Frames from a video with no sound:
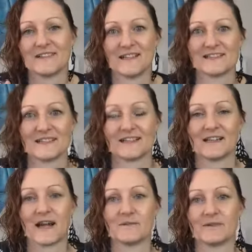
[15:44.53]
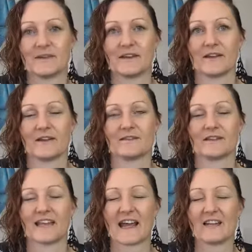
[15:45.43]
Is it in alignment with you?
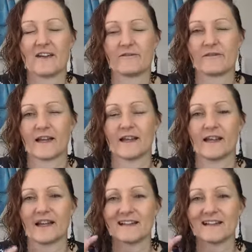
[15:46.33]
Can you feel it?